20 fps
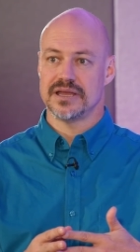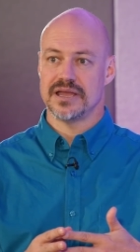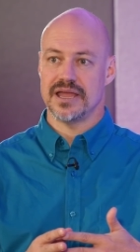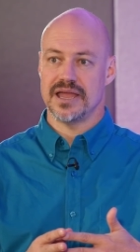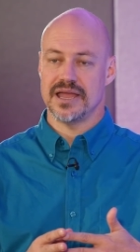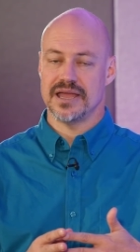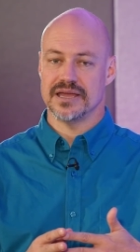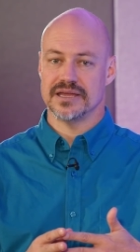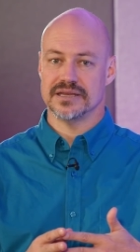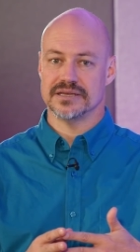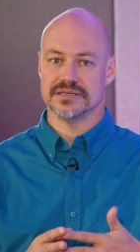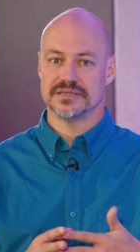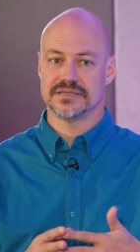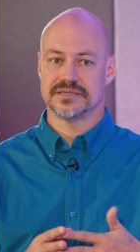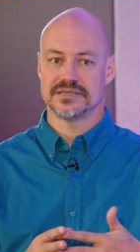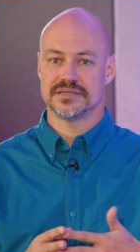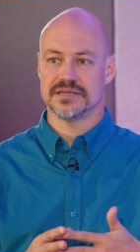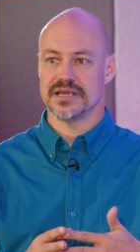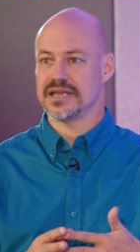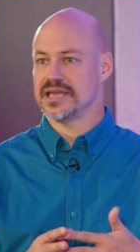
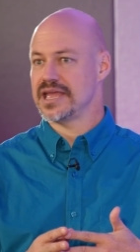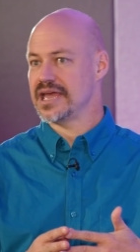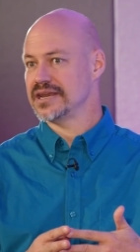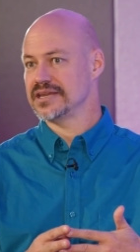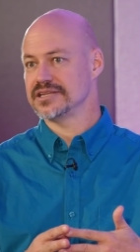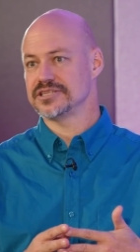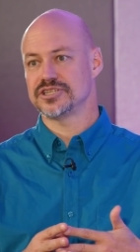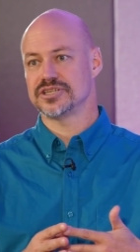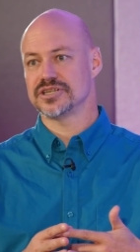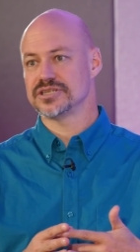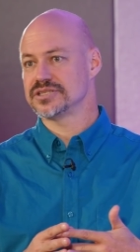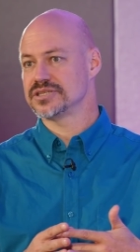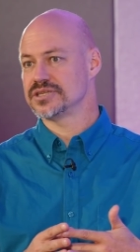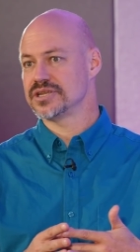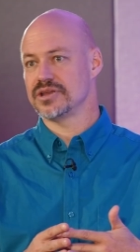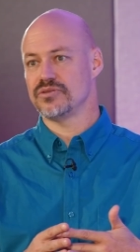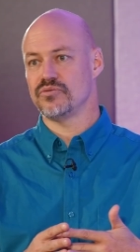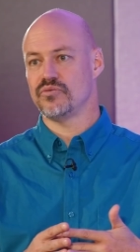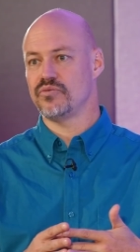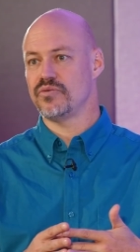And again, it's just,
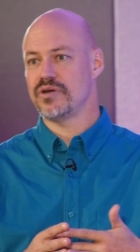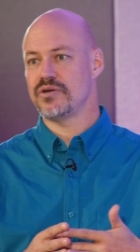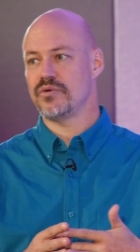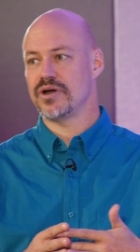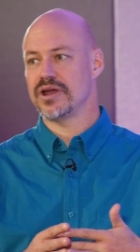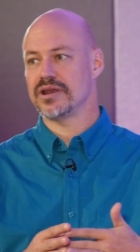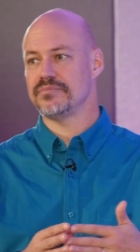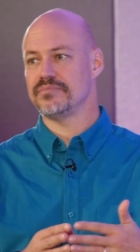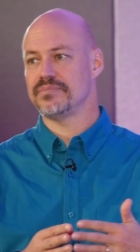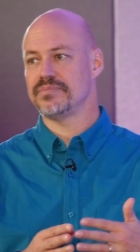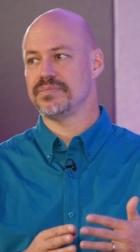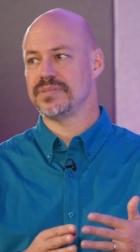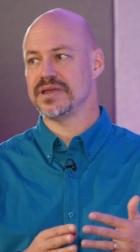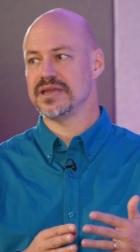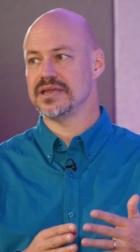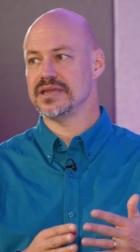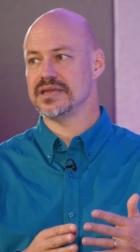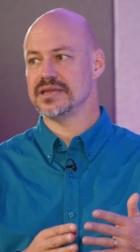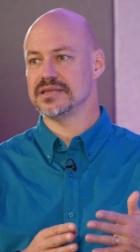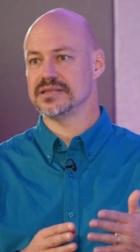we want to
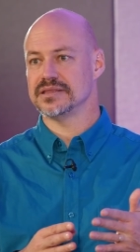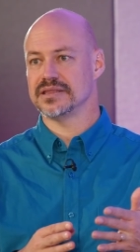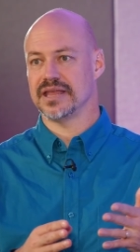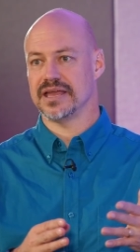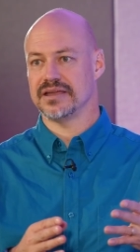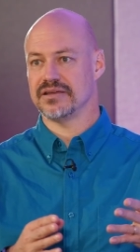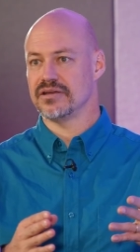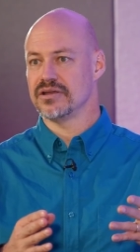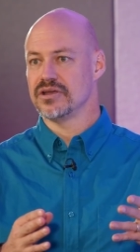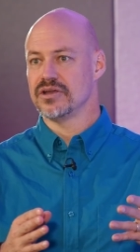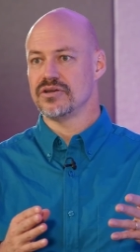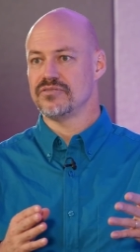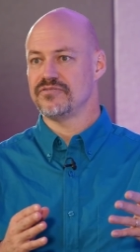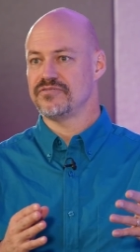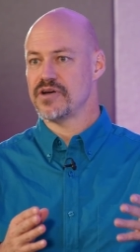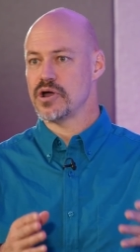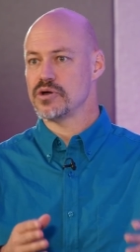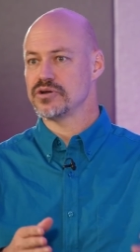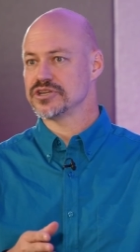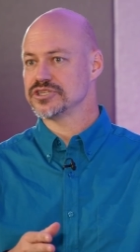be like
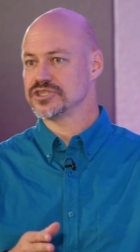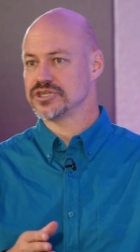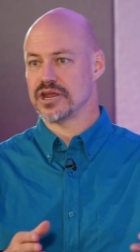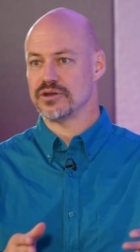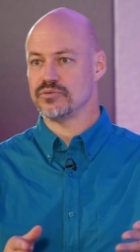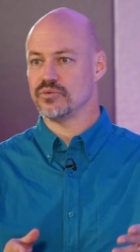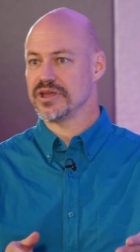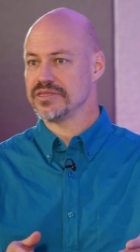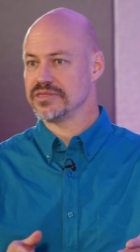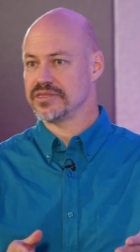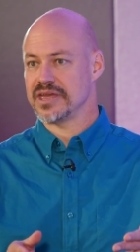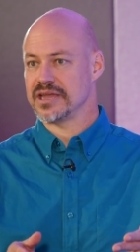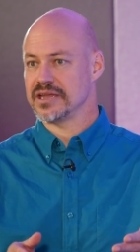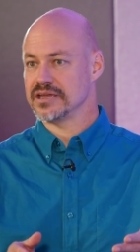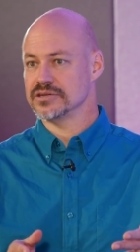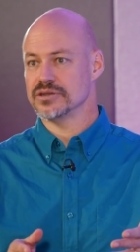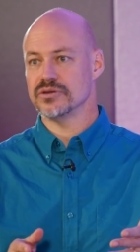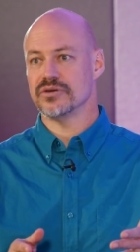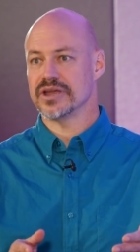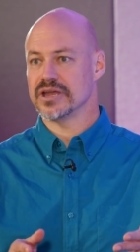focused on one thing
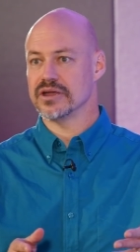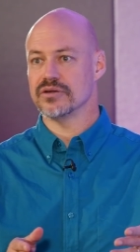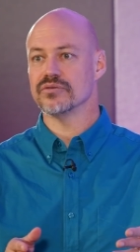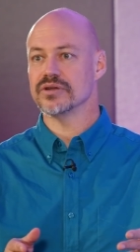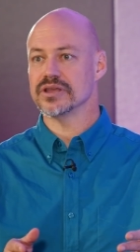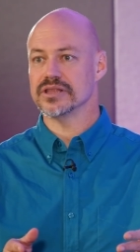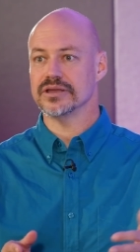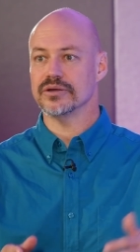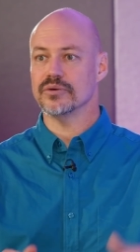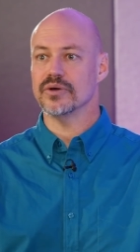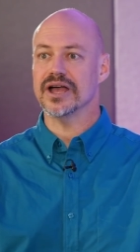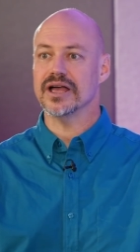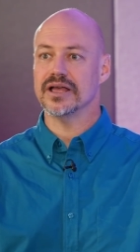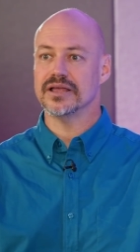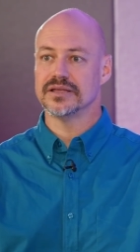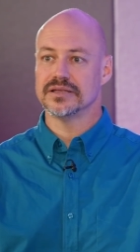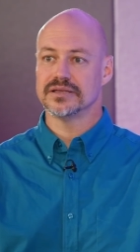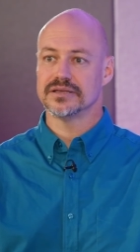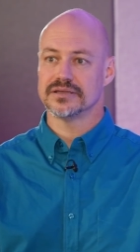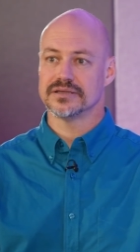and doing it really
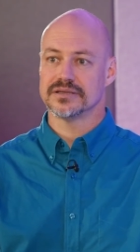well.